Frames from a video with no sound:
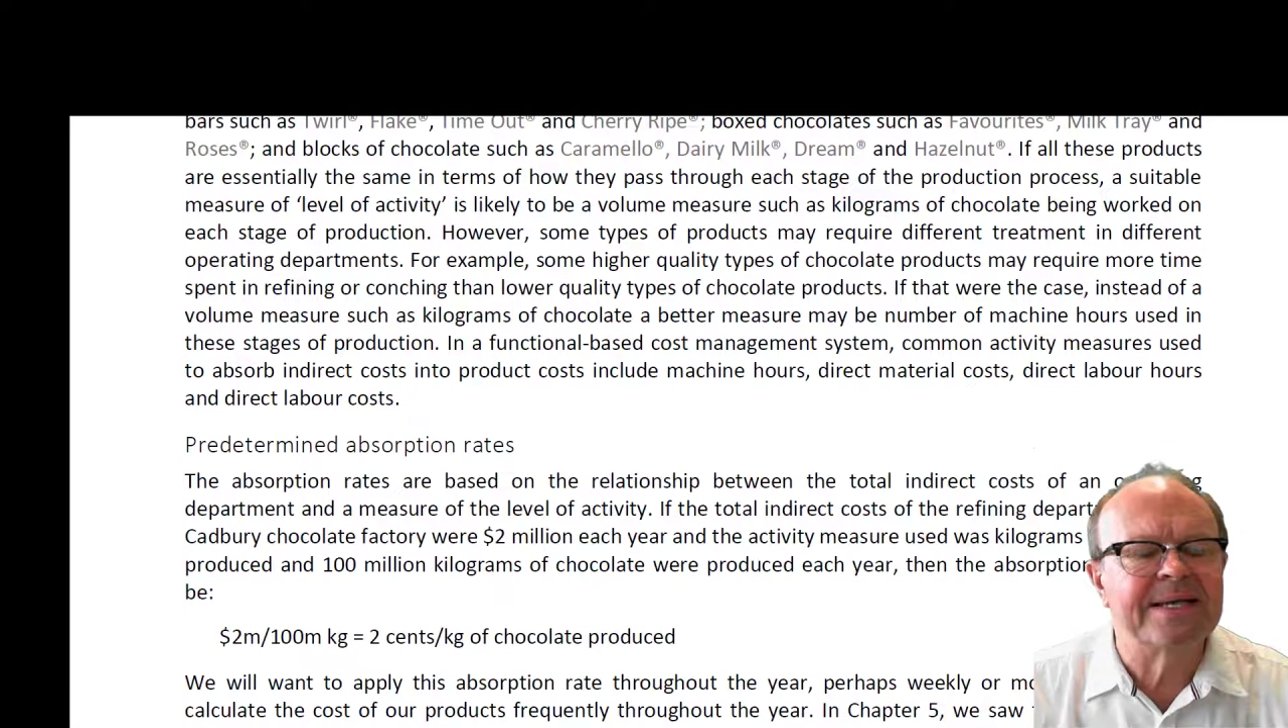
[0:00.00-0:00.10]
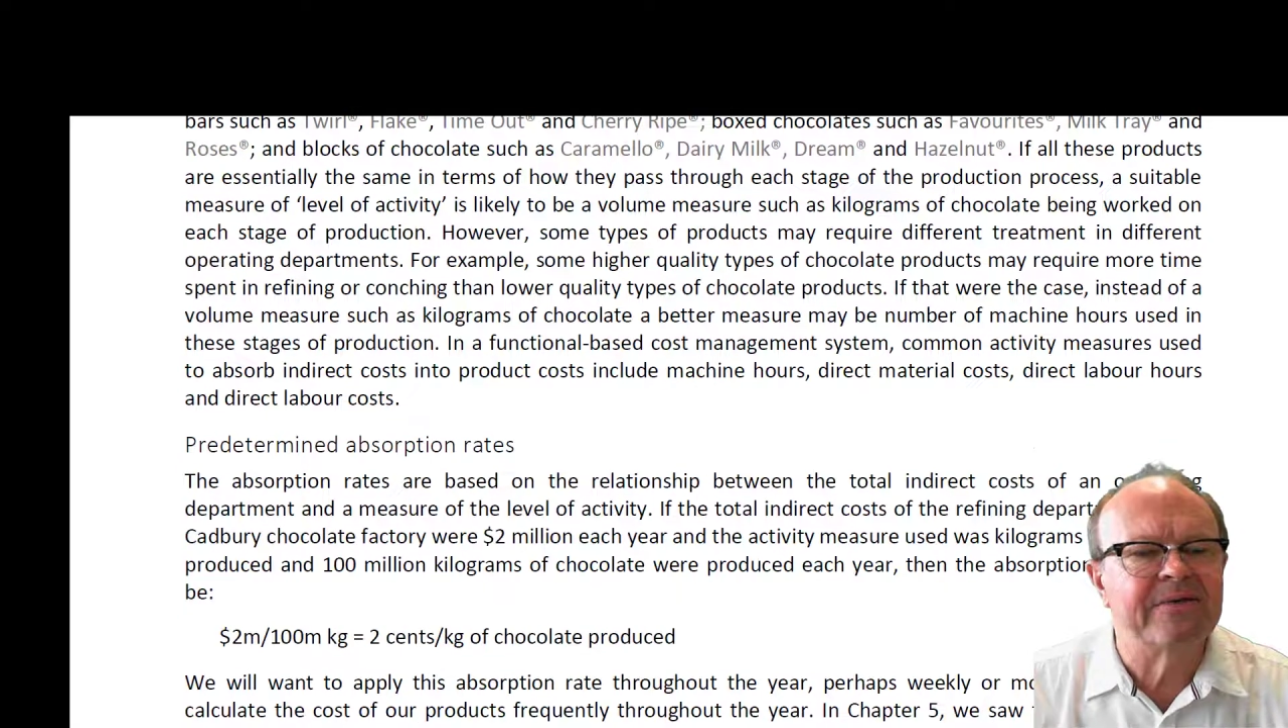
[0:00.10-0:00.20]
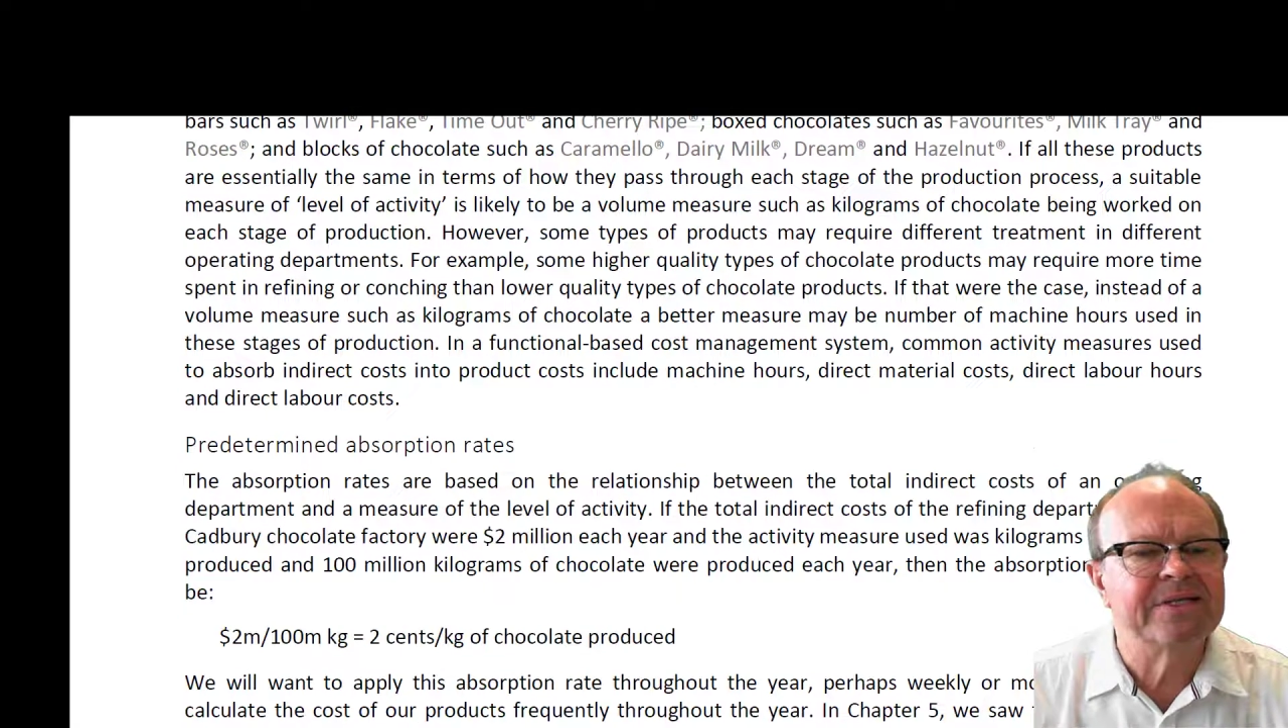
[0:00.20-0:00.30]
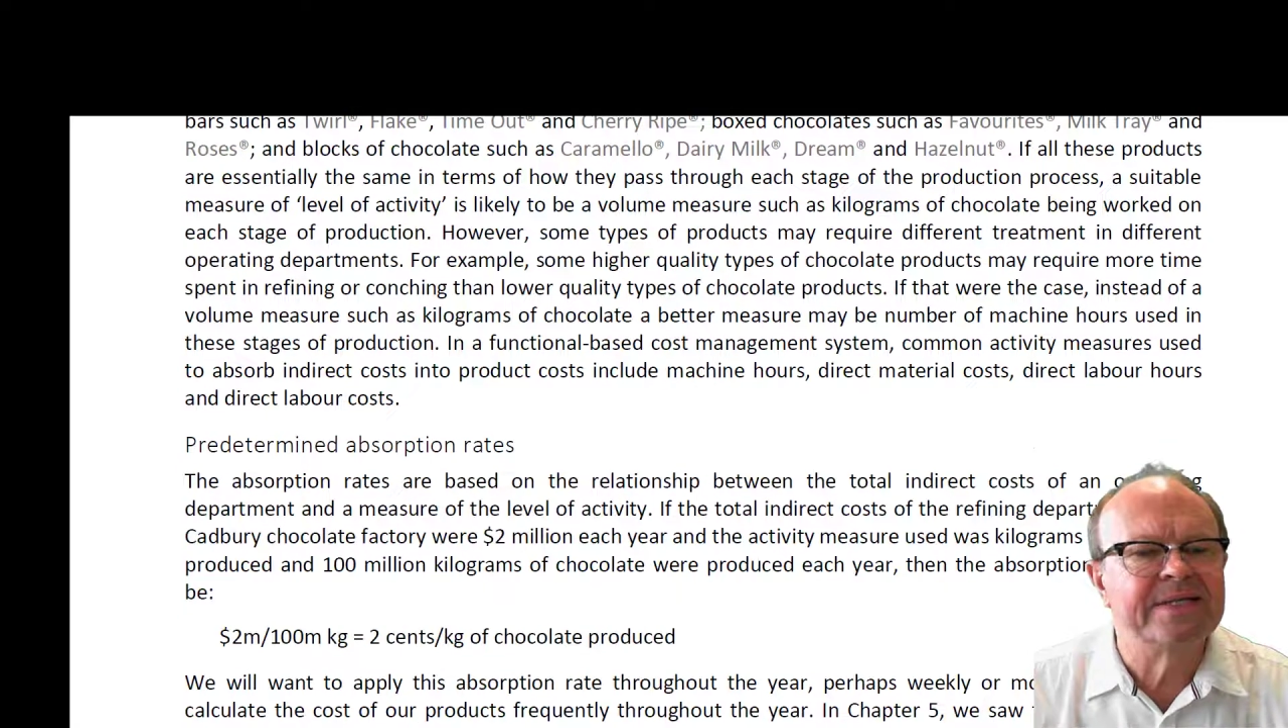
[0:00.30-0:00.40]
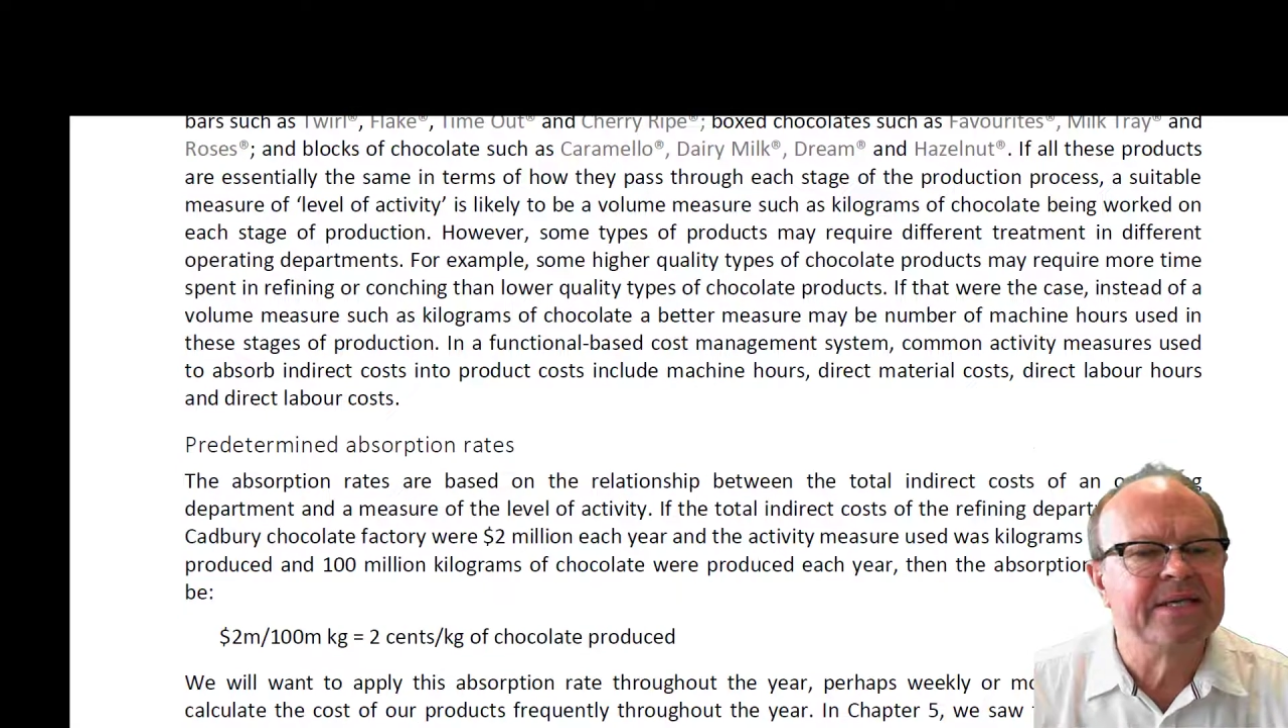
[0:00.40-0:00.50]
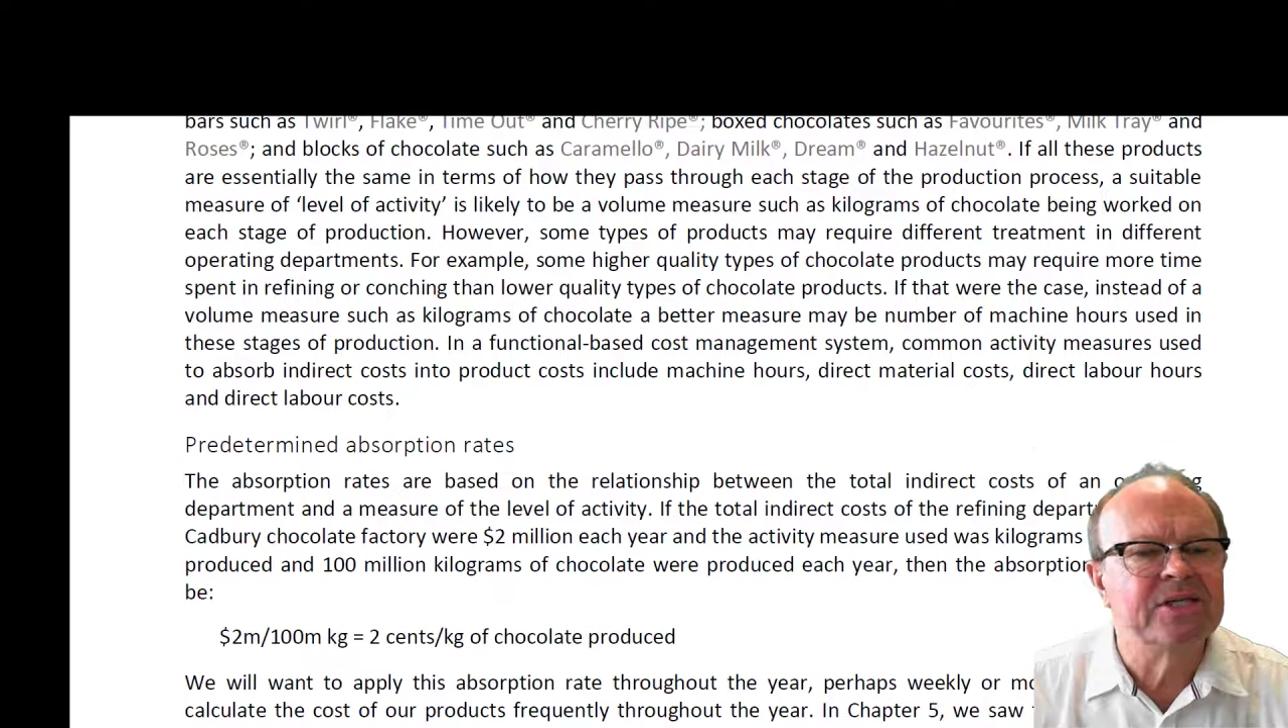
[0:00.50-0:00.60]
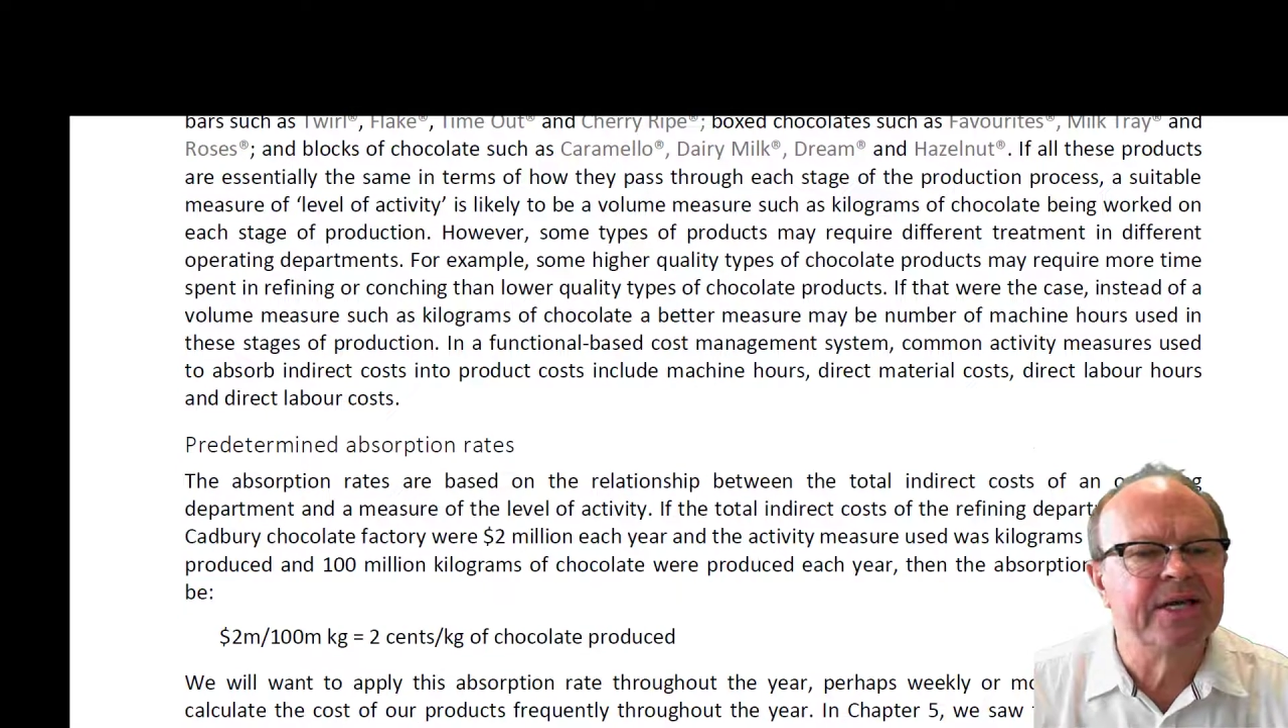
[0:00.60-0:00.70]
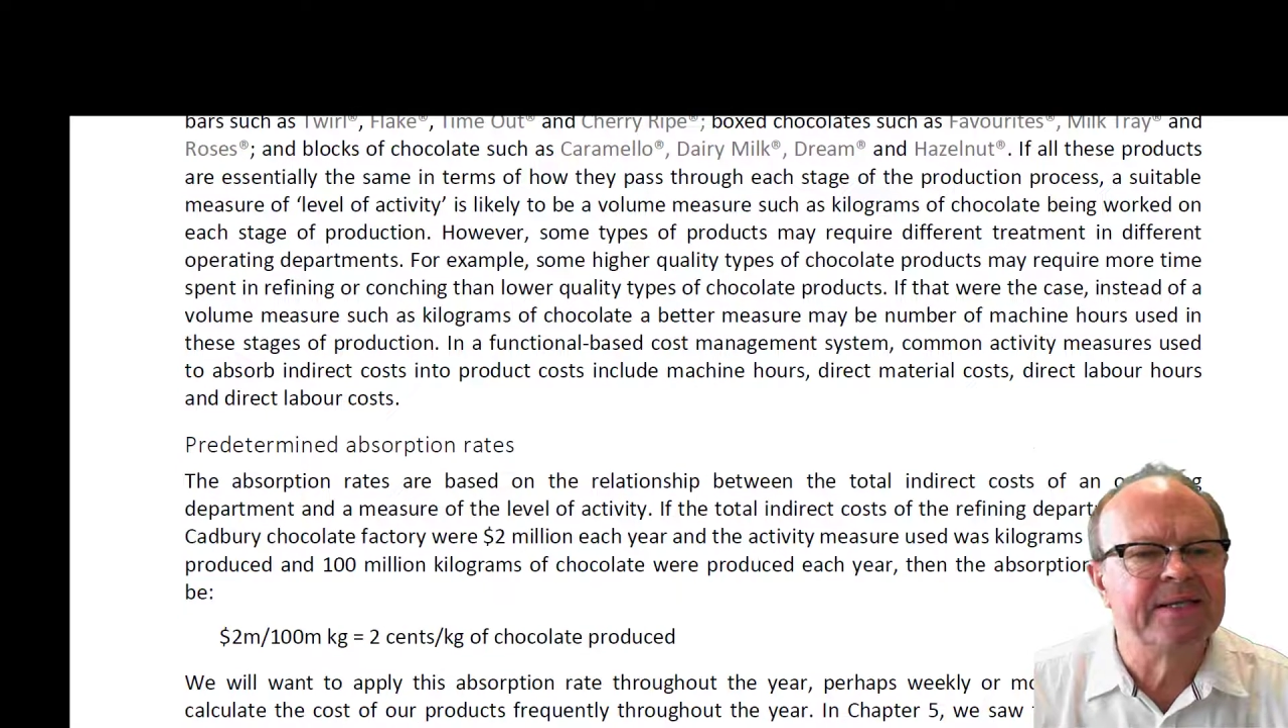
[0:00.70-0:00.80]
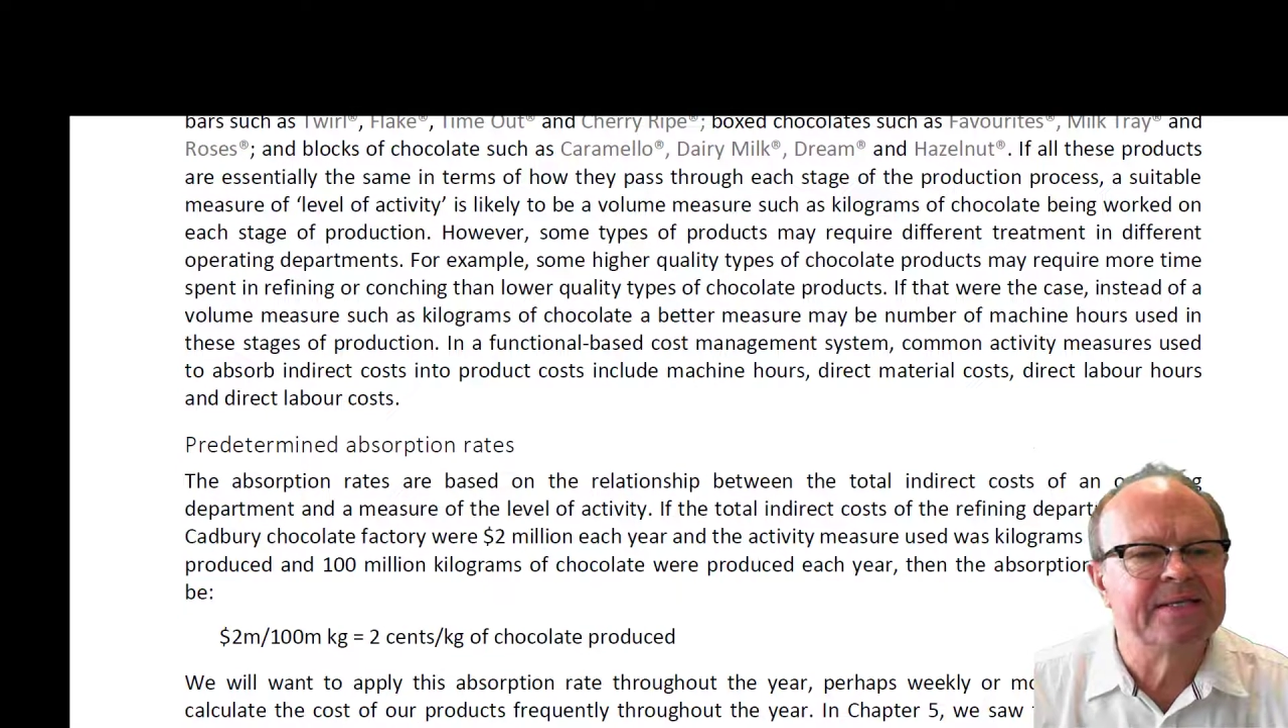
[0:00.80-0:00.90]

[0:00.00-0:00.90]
are essentially the